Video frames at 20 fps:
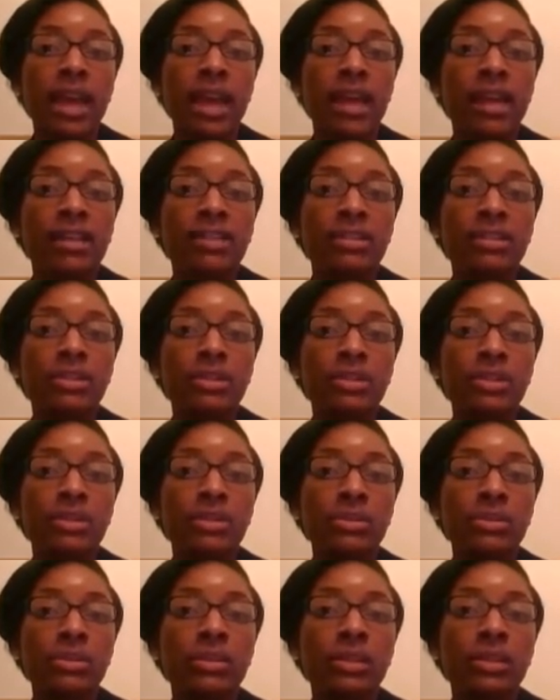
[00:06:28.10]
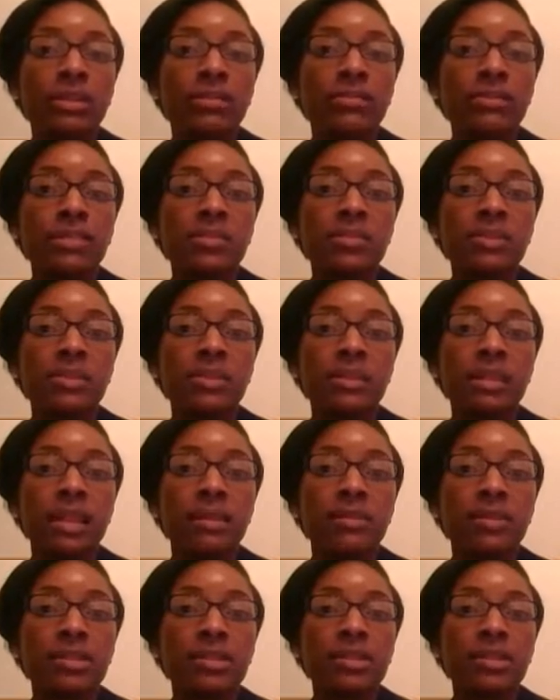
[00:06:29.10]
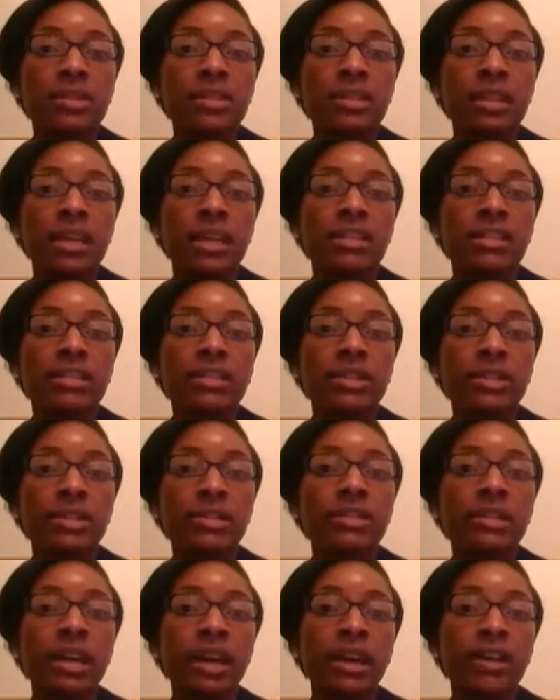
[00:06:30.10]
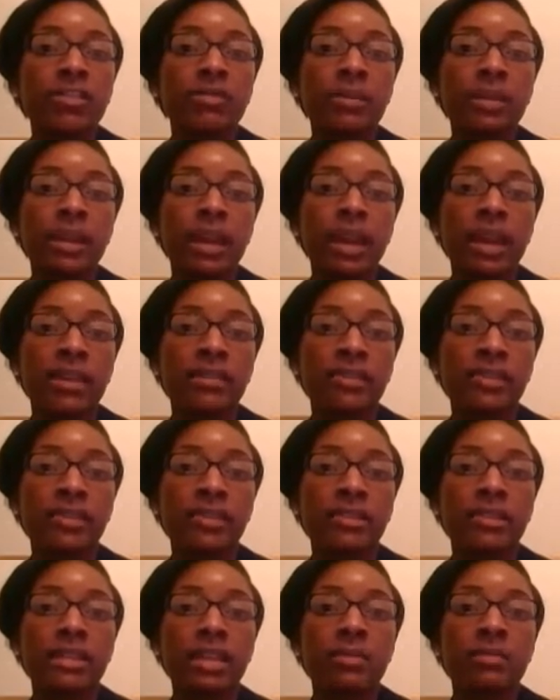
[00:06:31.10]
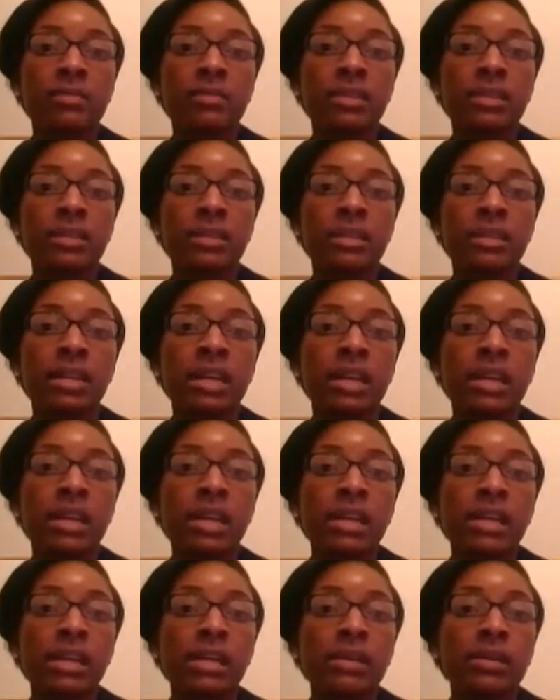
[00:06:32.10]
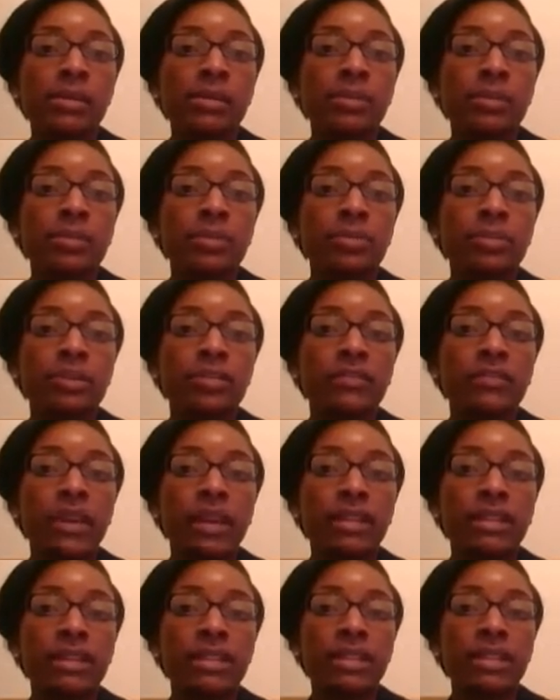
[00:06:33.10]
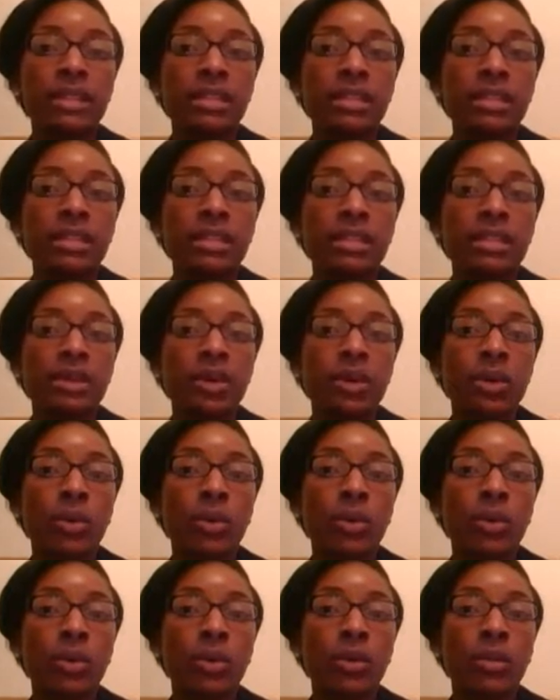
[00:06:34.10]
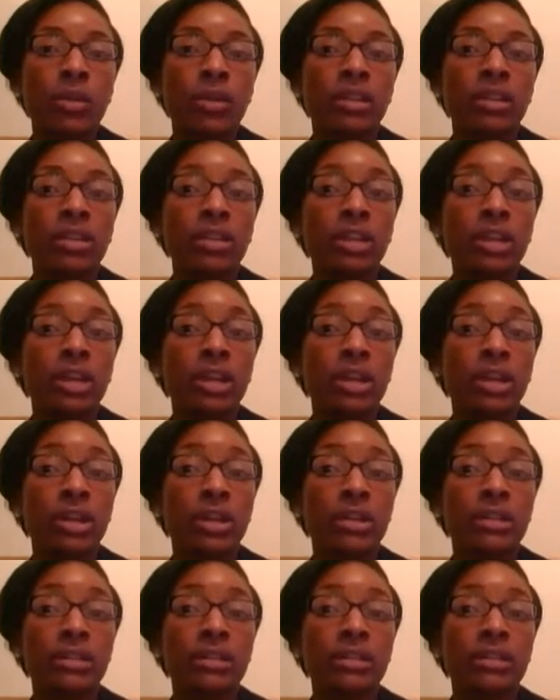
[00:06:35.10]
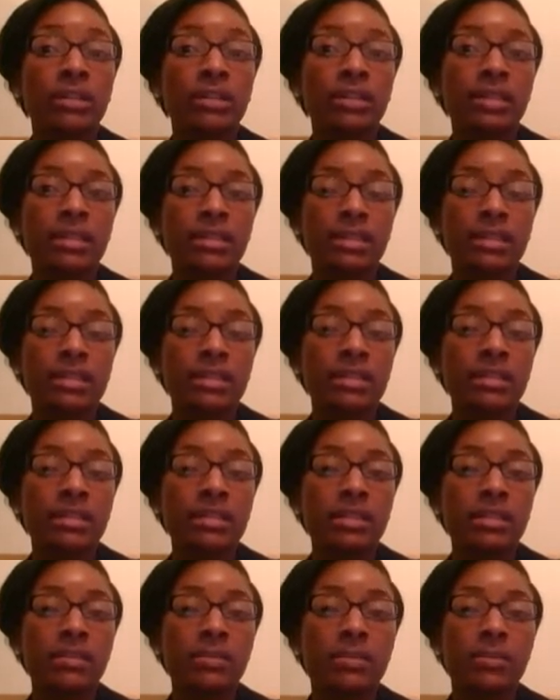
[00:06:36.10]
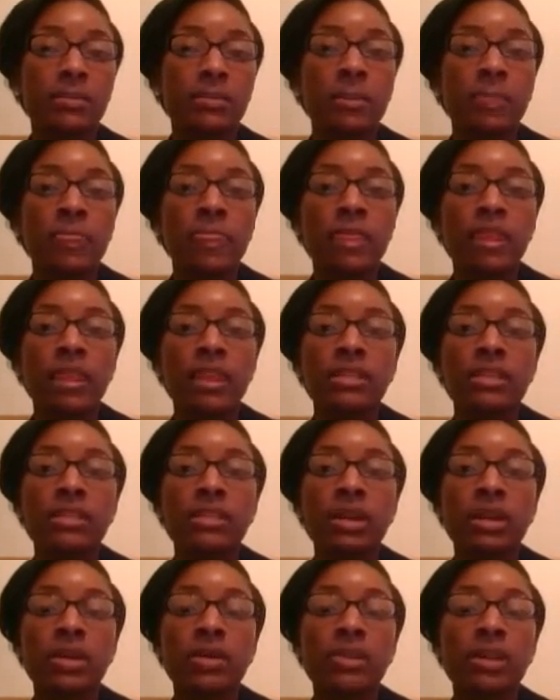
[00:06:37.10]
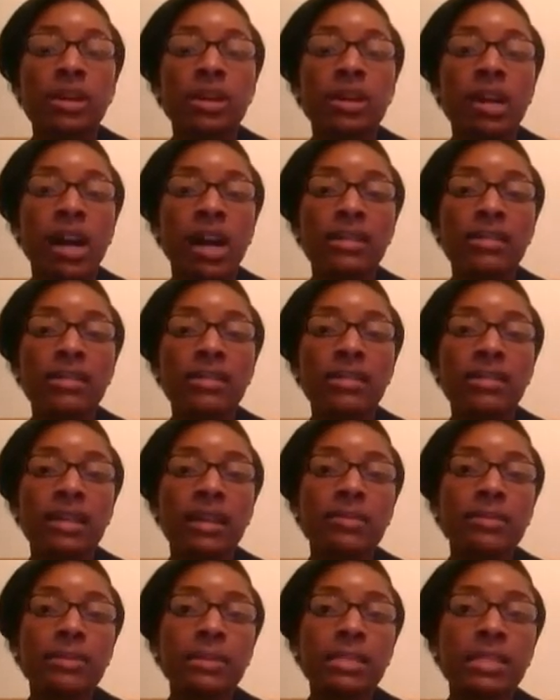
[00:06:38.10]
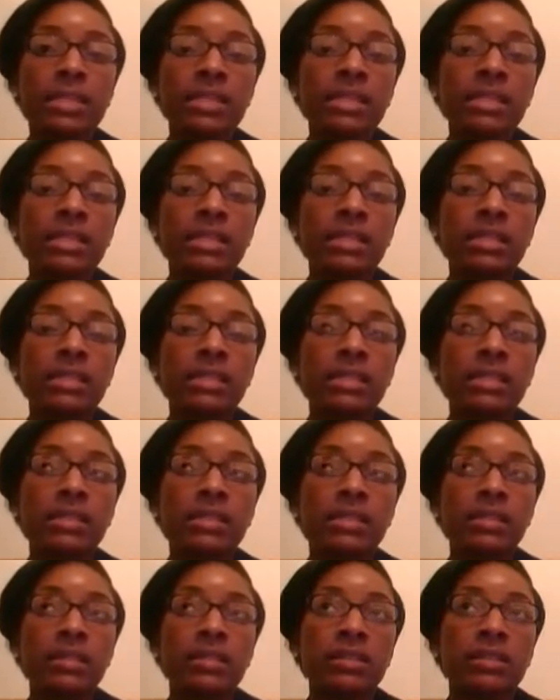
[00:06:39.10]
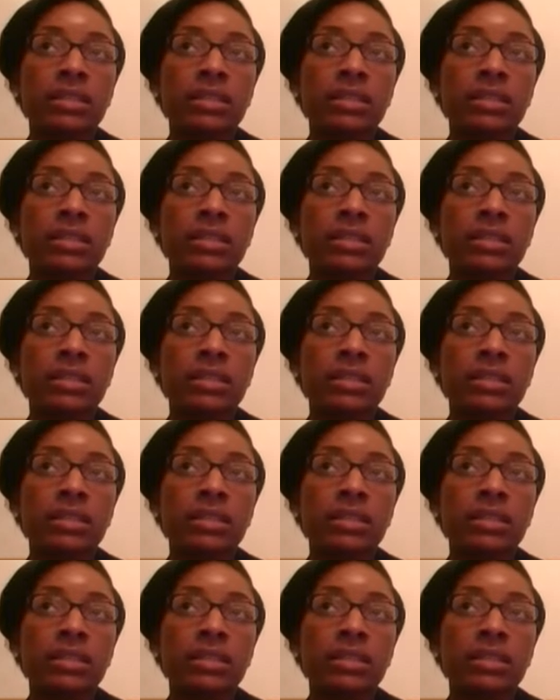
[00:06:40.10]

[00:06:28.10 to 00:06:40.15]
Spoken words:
and two, gives the perception that certain health behaviors can be prevented or can cure sickness. So the concepts in this